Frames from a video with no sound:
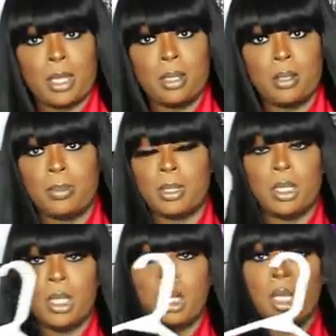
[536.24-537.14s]
here but
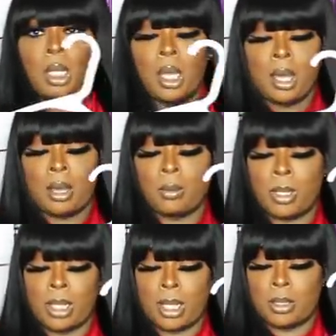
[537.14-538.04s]
now I
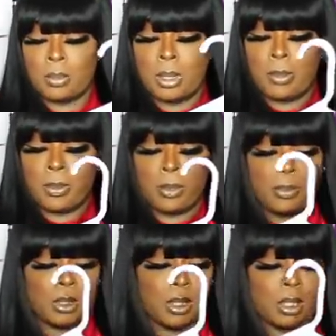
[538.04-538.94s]
already got too many
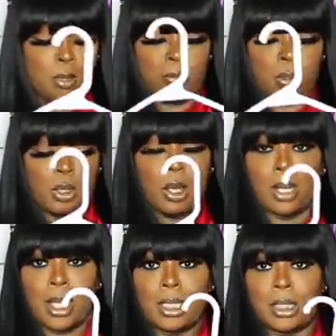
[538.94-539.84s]
purples and stuff going
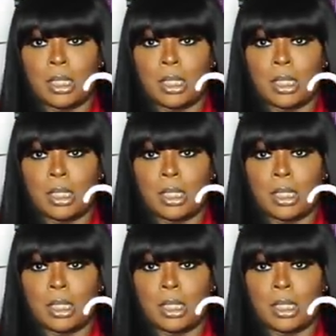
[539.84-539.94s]
on. I need to